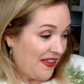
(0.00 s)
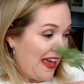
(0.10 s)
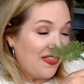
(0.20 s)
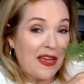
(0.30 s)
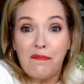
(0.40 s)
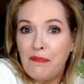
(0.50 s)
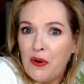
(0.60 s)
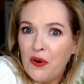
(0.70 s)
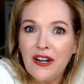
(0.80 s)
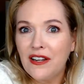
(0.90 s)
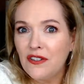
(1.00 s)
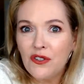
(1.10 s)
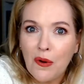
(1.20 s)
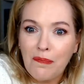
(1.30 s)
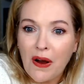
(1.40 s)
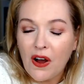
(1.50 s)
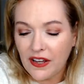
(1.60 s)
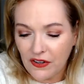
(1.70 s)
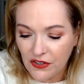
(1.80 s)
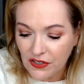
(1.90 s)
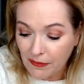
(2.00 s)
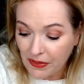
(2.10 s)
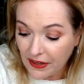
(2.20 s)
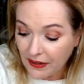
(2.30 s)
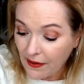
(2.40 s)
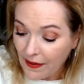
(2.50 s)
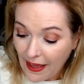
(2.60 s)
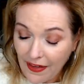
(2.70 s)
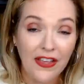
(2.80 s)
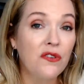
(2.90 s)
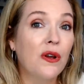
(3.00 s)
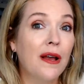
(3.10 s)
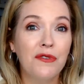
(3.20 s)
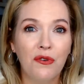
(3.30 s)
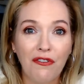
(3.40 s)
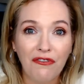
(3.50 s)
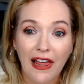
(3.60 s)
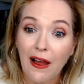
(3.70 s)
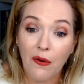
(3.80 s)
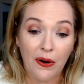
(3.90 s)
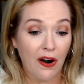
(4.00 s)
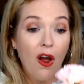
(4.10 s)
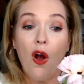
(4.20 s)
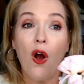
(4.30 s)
And then put it into a pocket or something. And then you come to a flower.